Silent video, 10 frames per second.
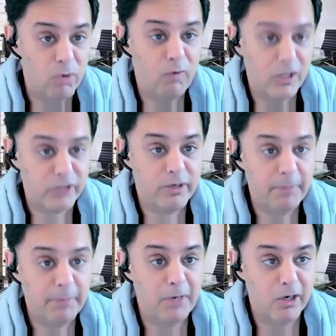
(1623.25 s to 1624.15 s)
I, I know
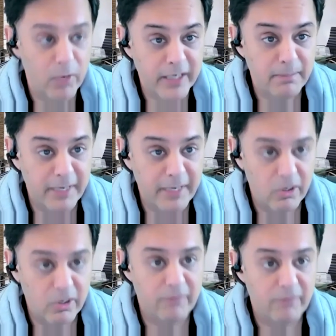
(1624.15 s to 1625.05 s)
Wall Street people are
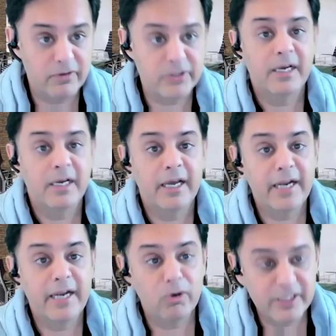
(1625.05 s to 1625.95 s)
going to make those offers.
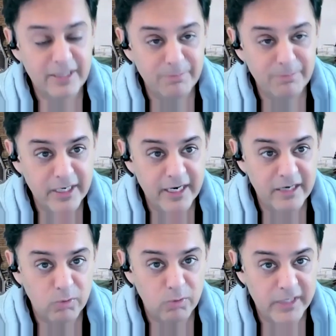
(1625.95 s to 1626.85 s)
And I know that some
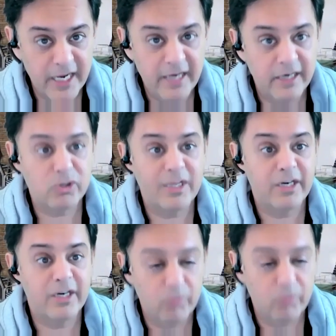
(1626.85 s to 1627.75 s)
syndicators will take
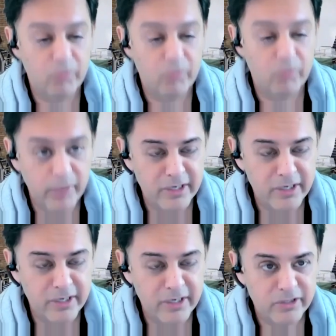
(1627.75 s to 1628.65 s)
it so that their career
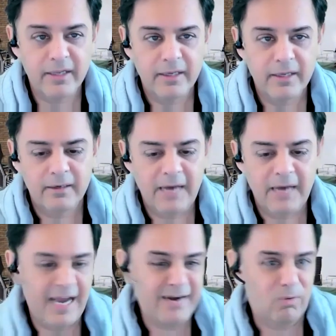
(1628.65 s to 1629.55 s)
is not destroyed.
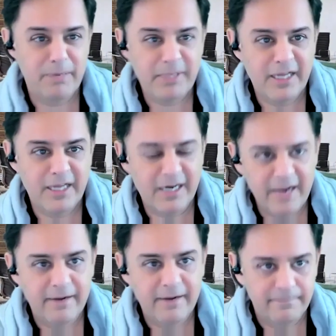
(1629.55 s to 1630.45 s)
I don't want to be
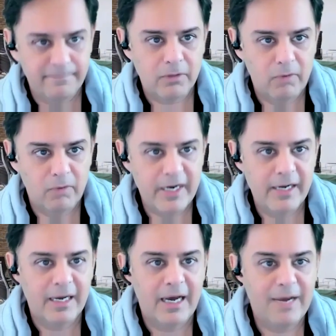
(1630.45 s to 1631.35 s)
that guy,
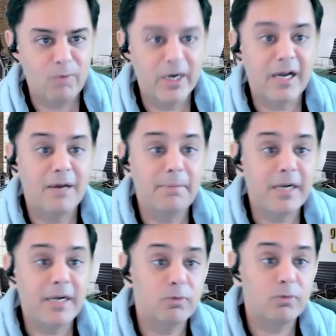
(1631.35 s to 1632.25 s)
right? I want to
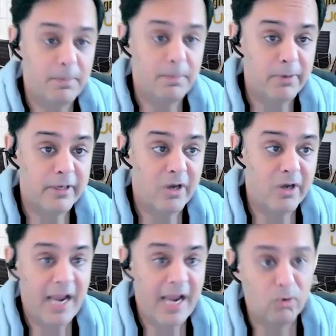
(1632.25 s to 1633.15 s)
come into
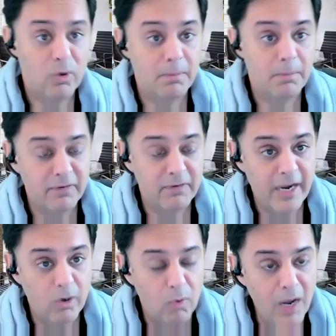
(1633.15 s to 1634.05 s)
properties that are at or
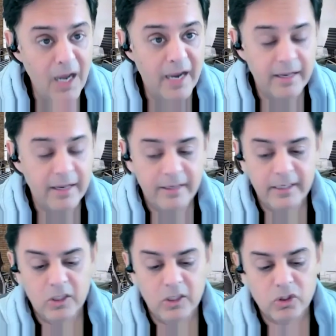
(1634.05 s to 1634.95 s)
above
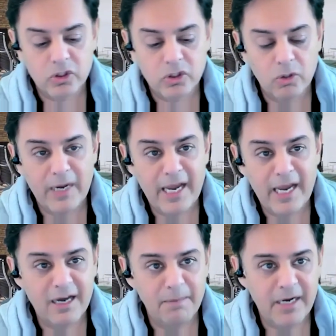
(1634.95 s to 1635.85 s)
NOI. So
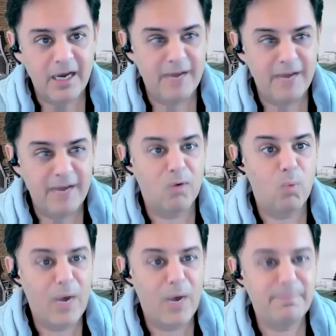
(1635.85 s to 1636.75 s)
when I come in, I'm
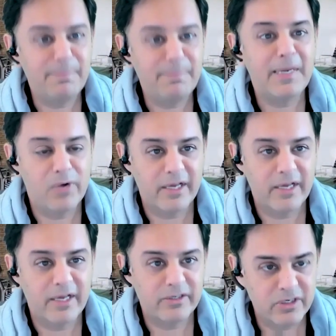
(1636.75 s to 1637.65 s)
not wiping
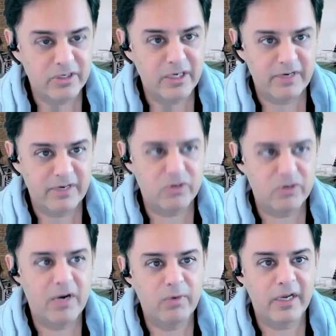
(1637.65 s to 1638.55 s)
out existing
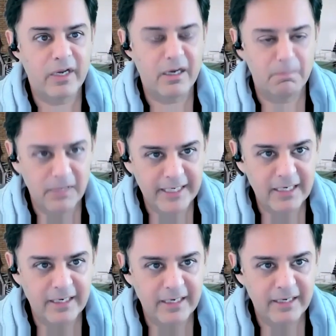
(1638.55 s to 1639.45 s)
investor equity
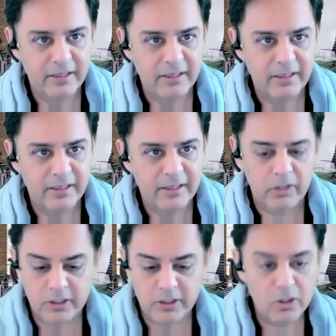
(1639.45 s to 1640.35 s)
completely.
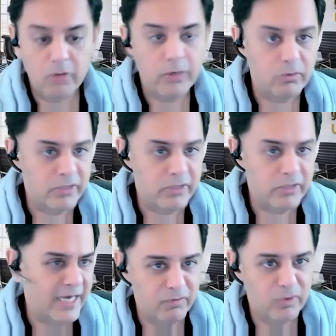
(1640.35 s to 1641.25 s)
It's it's going to
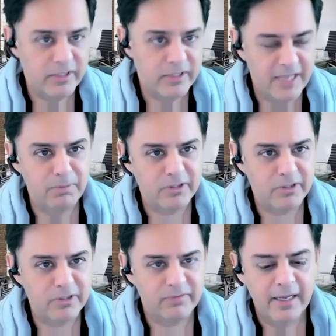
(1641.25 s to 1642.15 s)
reduce, and I can give you
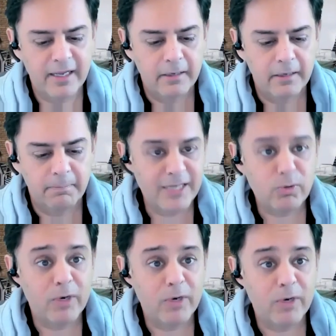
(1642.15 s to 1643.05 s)
examples of that.
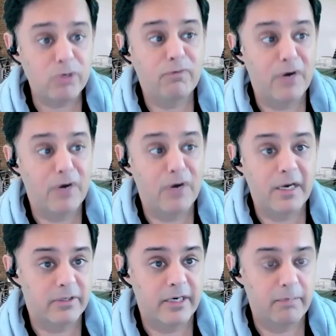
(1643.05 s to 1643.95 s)
But that's what a rescue
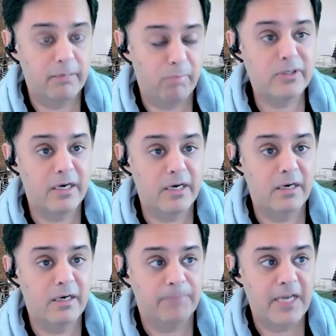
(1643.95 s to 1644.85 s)
fund does. It
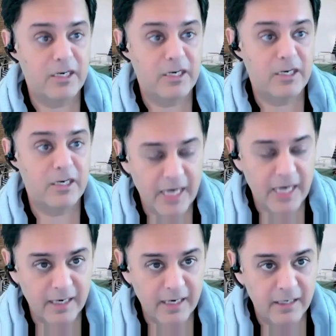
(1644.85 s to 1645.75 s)
brings in a
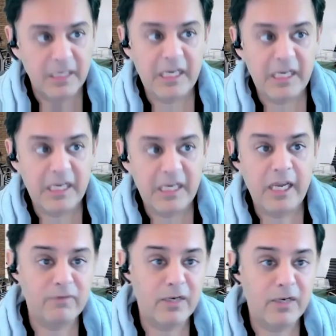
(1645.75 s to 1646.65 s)
check
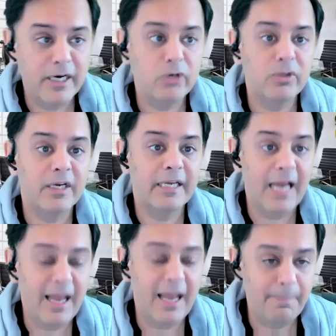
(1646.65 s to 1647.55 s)
equivalent to
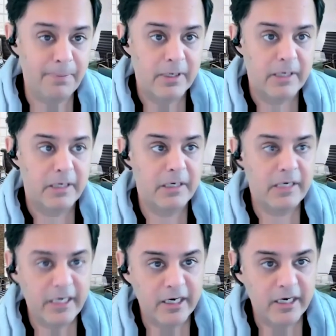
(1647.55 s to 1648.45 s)
the gap
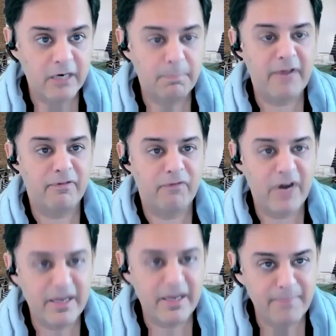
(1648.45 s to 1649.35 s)
needed
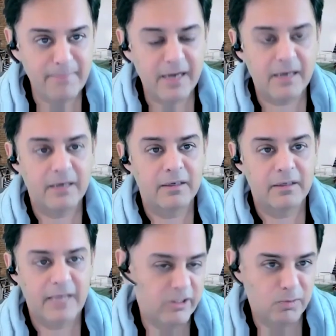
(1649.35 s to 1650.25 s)
by Freddie Mac.
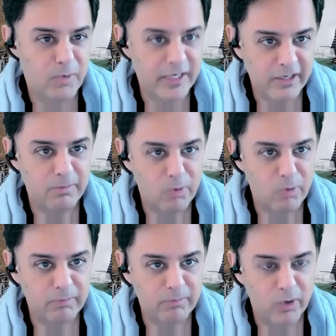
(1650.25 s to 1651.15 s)
At this point,
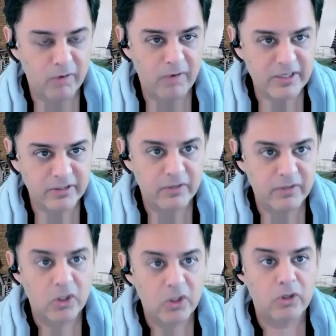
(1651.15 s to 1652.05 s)
they're the more, more
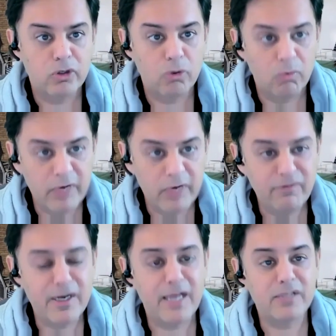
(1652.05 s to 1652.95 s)
aggressive to
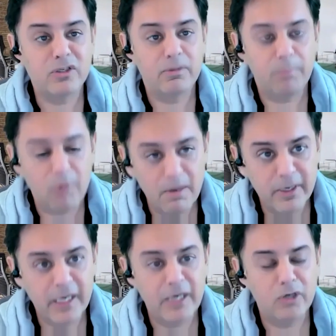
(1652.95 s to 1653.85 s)
refinance the
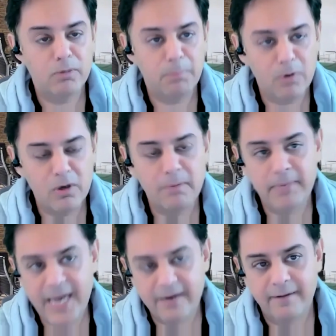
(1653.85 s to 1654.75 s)
property into
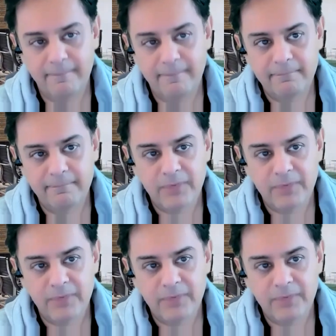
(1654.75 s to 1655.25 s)
perm debt.